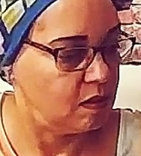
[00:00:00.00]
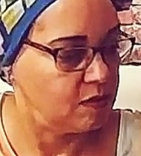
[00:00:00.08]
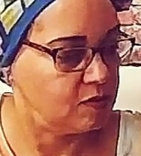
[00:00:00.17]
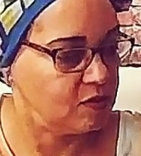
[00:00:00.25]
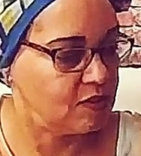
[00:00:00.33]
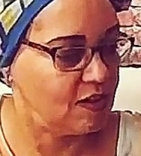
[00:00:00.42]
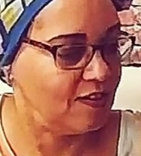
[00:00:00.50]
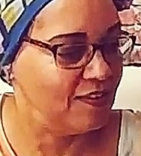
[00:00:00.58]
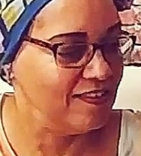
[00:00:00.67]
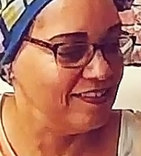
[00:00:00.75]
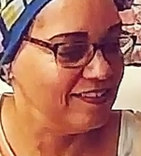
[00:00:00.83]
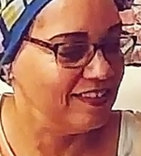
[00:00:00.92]
Ja.
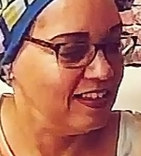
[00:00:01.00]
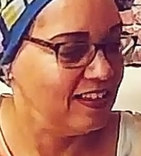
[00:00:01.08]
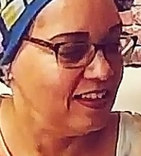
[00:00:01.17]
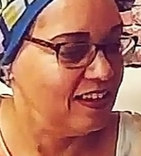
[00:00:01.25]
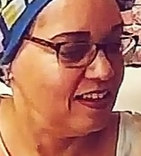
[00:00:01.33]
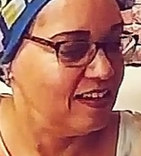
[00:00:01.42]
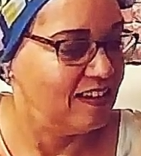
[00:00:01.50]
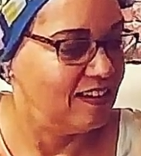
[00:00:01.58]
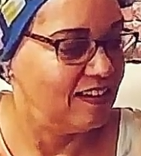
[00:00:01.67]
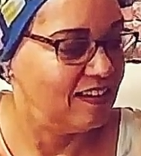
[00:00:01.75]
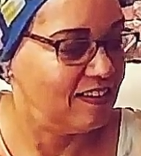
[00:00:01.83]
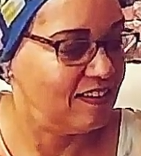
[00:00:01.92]

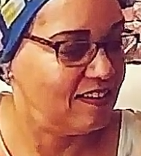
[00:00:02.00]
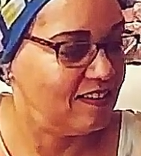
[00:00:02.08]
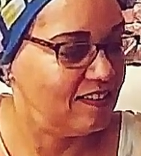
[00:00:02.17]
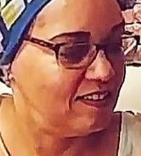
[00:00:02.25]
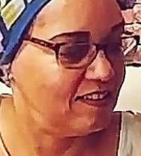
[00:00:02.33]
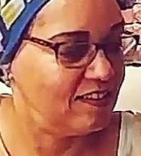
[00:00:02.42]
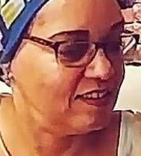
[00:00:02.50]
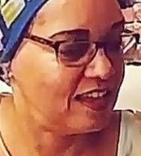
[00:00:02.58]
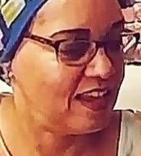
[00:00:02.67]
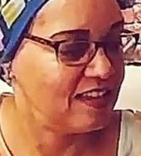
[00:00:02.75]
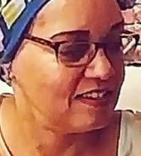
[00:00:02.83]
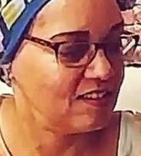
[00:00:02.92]
Oh,
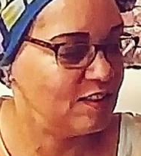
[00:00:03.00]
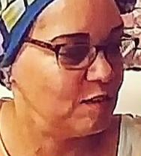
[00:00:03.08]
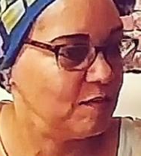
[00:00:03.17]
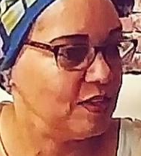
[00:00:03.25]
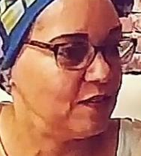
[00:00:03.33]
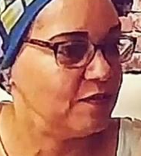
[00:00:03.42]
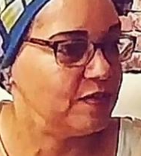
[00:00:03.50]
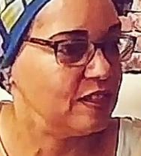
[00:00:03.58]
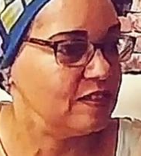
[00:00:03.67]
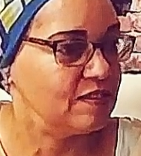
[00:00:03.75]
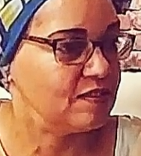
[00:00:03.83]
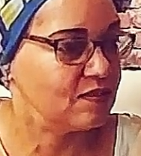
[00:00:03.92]
that's going to be a
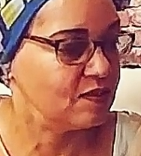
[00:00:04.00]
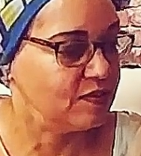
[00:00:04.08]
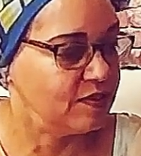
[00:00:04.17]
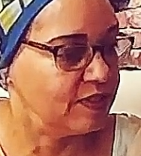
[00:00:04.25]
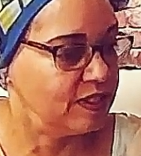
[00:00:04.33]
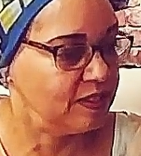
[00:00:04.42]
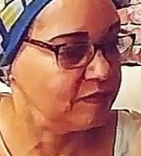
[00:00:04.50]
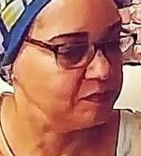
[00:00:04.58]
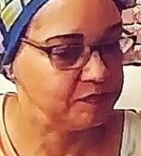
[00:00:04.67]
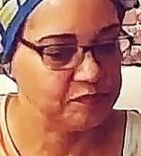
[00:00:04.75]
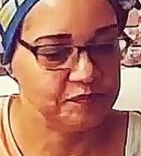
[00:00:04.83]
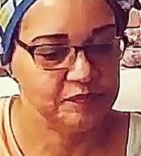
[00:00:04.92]
funny story.
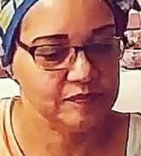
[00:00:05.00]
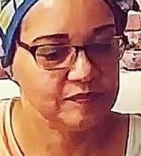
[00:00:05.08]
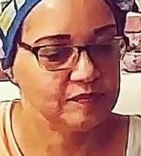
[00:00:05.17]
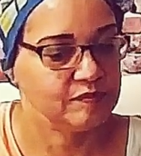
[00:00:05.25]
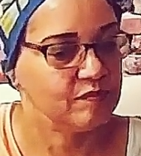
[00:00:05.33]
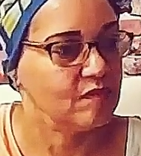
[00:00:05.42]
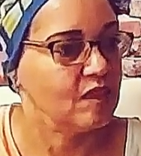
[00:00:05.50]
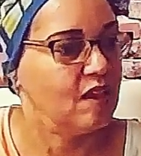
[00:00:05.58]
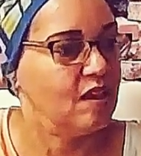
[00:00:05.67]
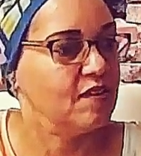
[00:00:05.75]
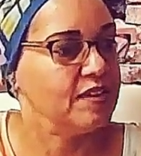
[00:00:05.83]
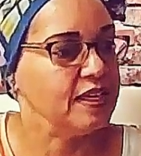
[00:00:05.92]

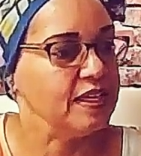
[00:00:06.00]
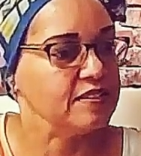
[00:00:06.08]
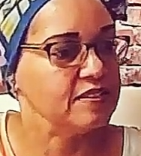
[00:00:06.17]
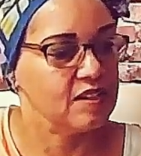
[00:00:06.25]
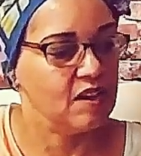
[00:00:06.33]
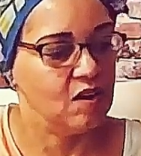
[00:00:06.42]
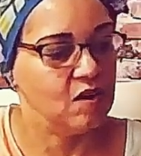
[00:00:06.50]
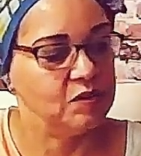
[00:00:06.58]
Okay, so.